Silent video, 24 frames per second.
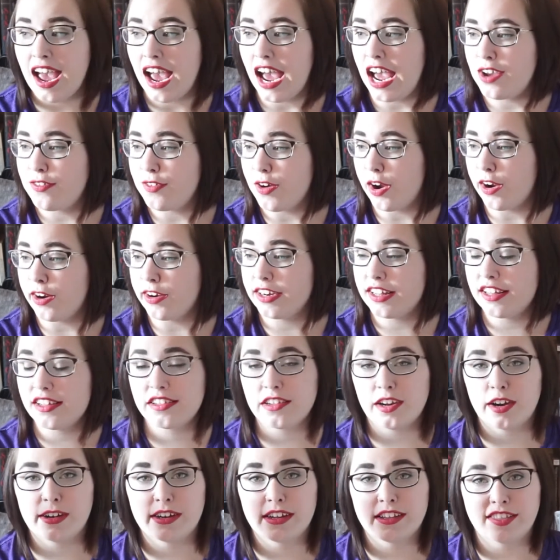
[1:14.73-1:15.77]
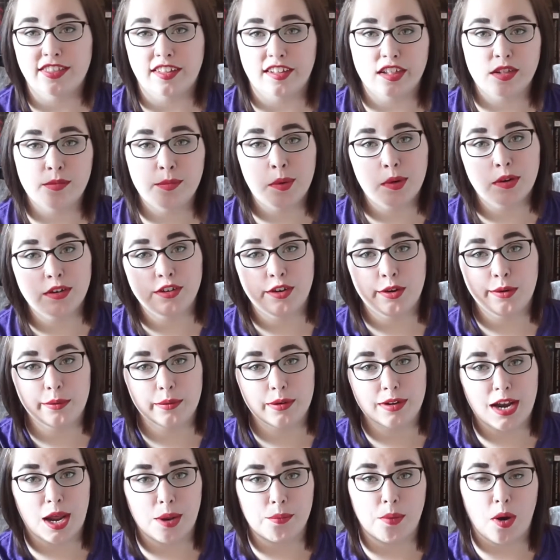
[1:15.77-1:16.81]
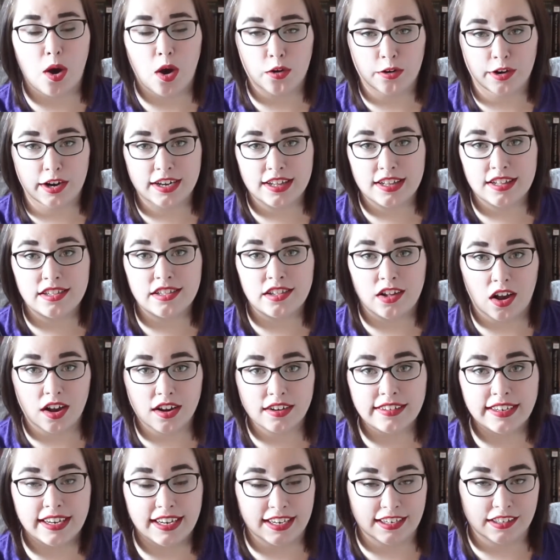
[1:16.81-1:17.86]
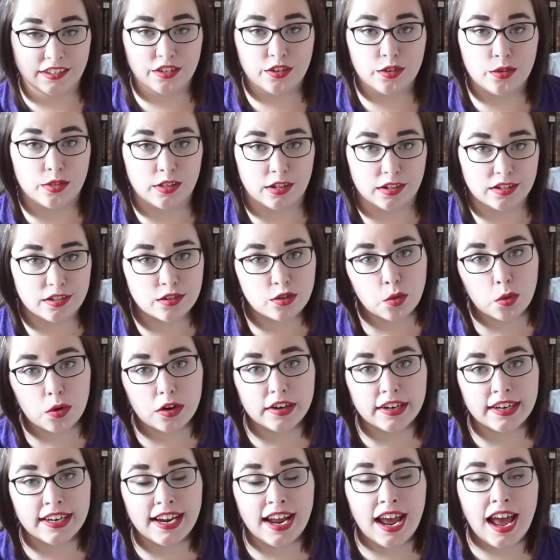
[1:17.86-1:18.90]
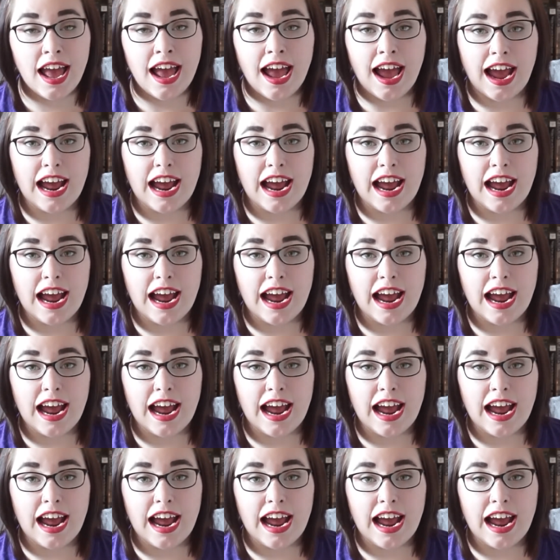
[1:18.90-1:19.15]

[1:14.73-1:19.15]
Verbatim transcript: I've already started this book too and I'm already sucked into the story.